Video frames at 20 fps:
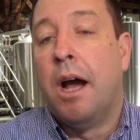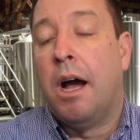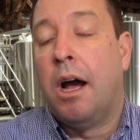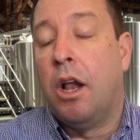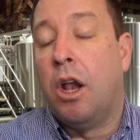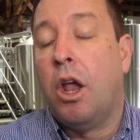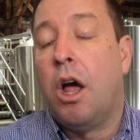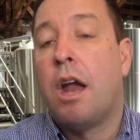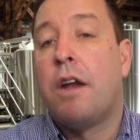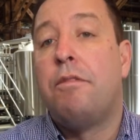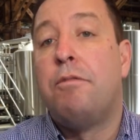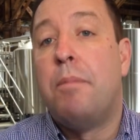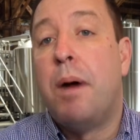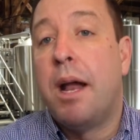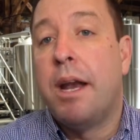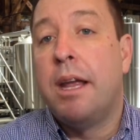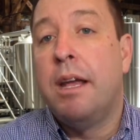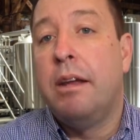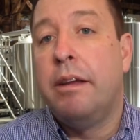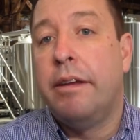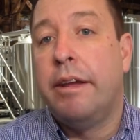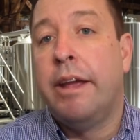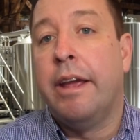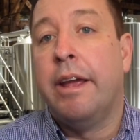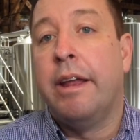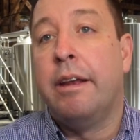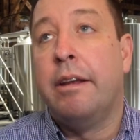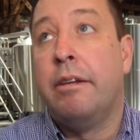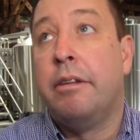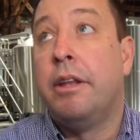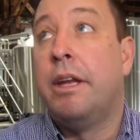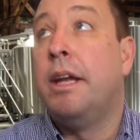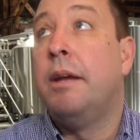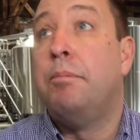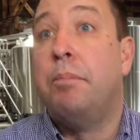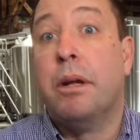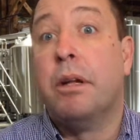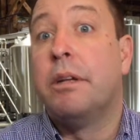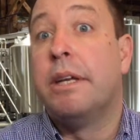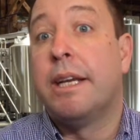a lot of money in the
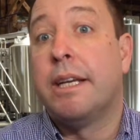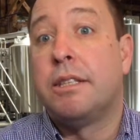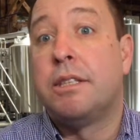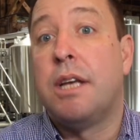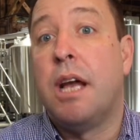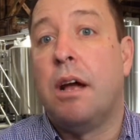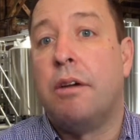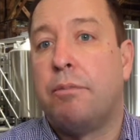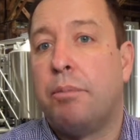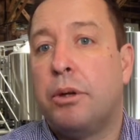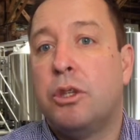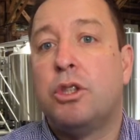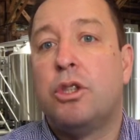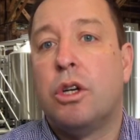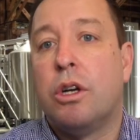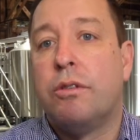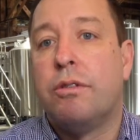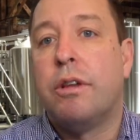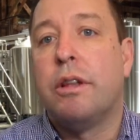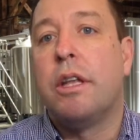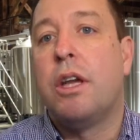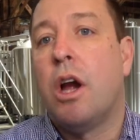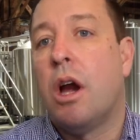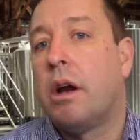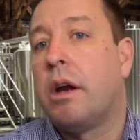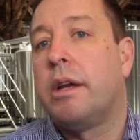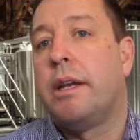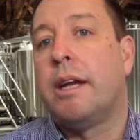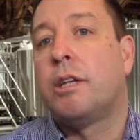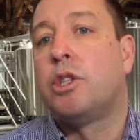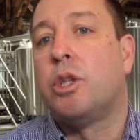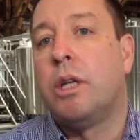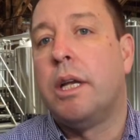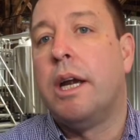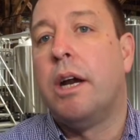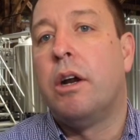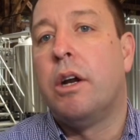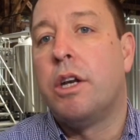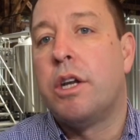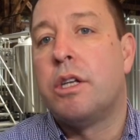building itself, preserving the architectural
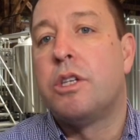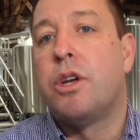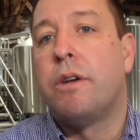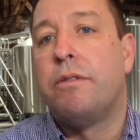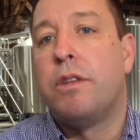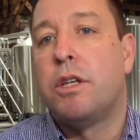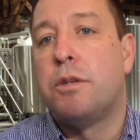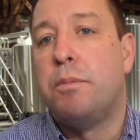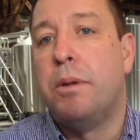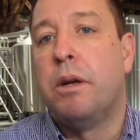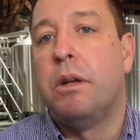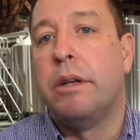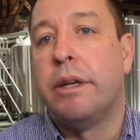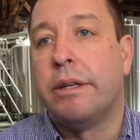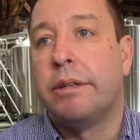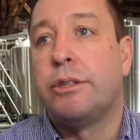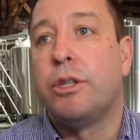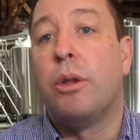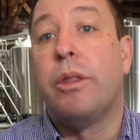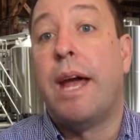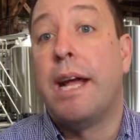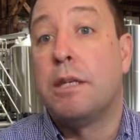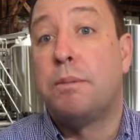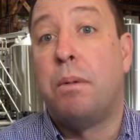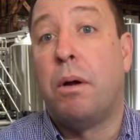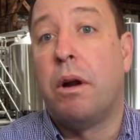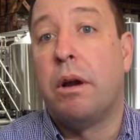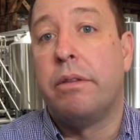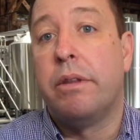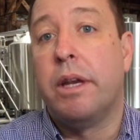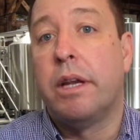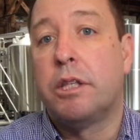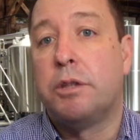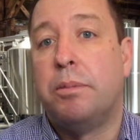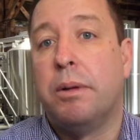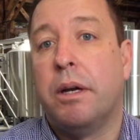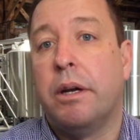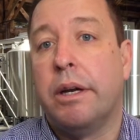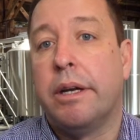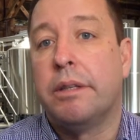heritage of this building. So that's part of the
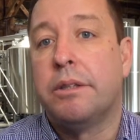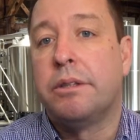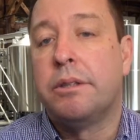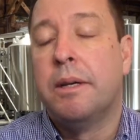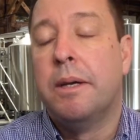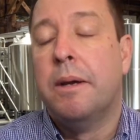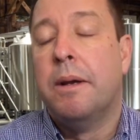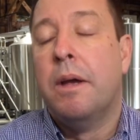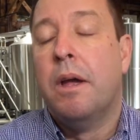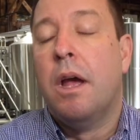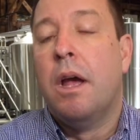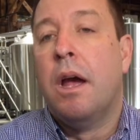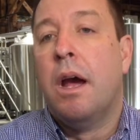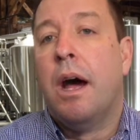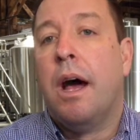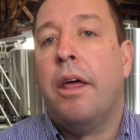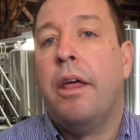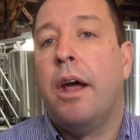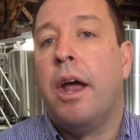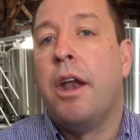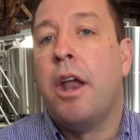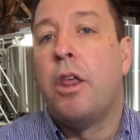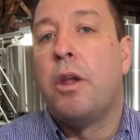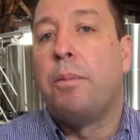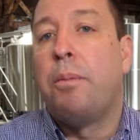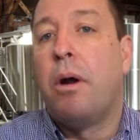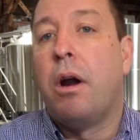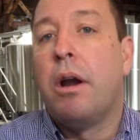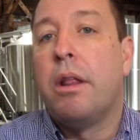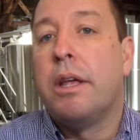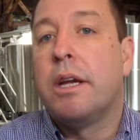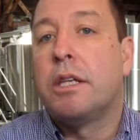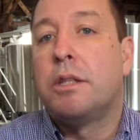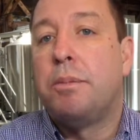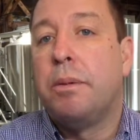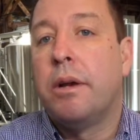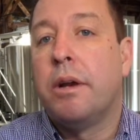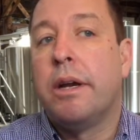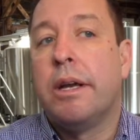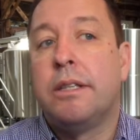experience. Another part of the
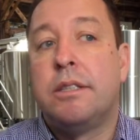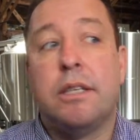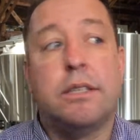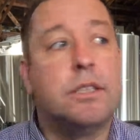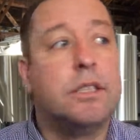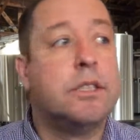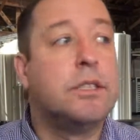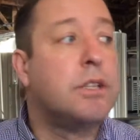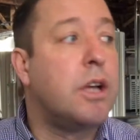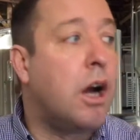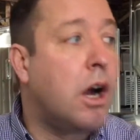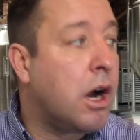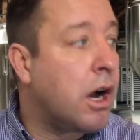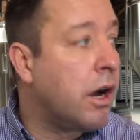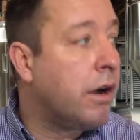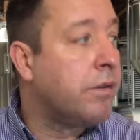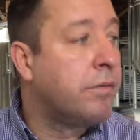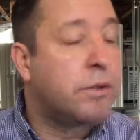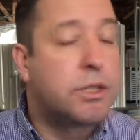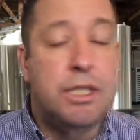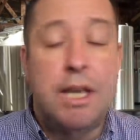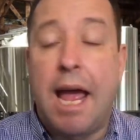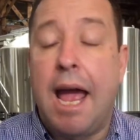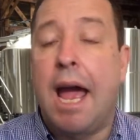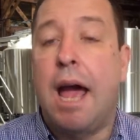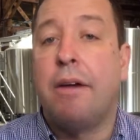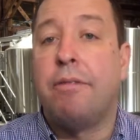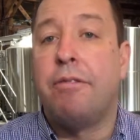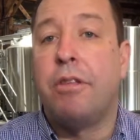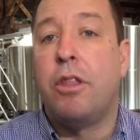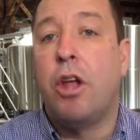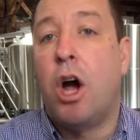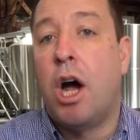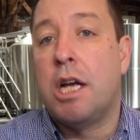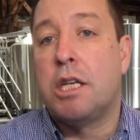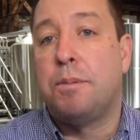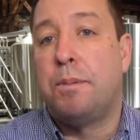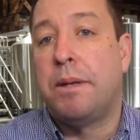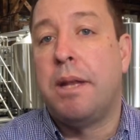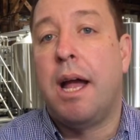experience is our staff and the
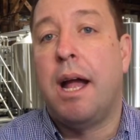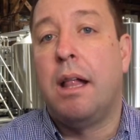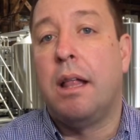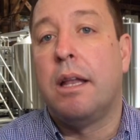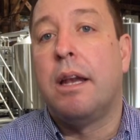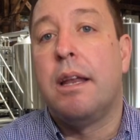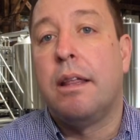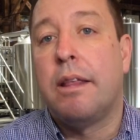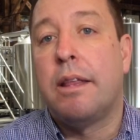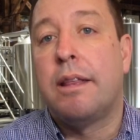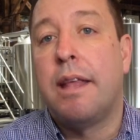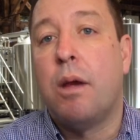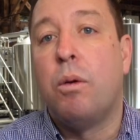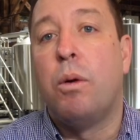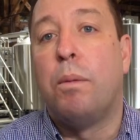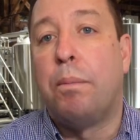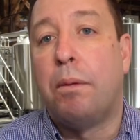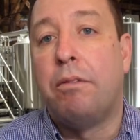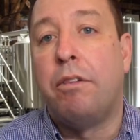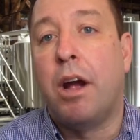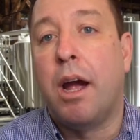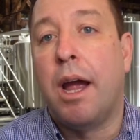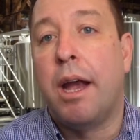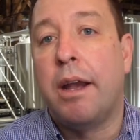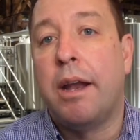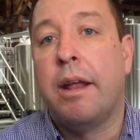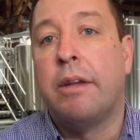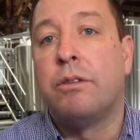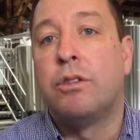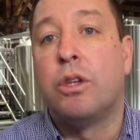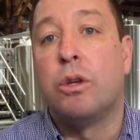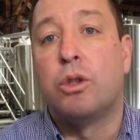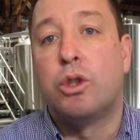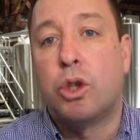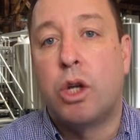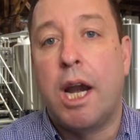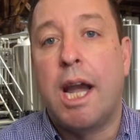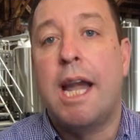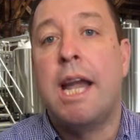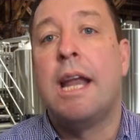hospitality that they will provide, and so
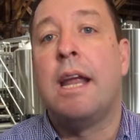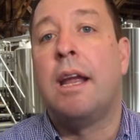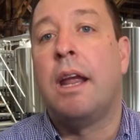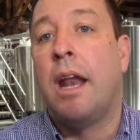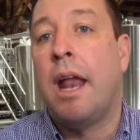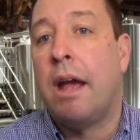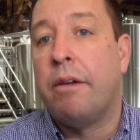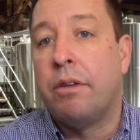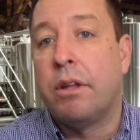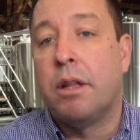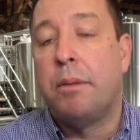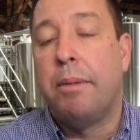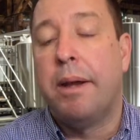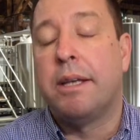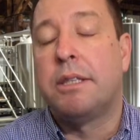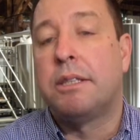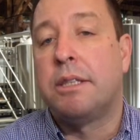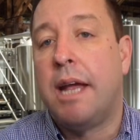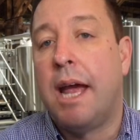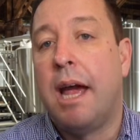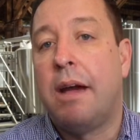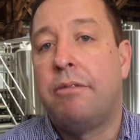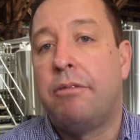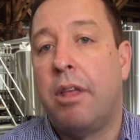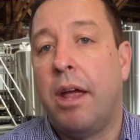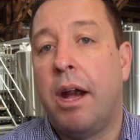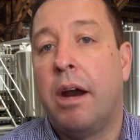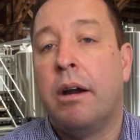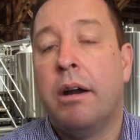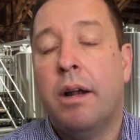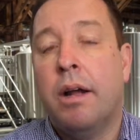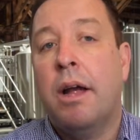training and having the best staff there.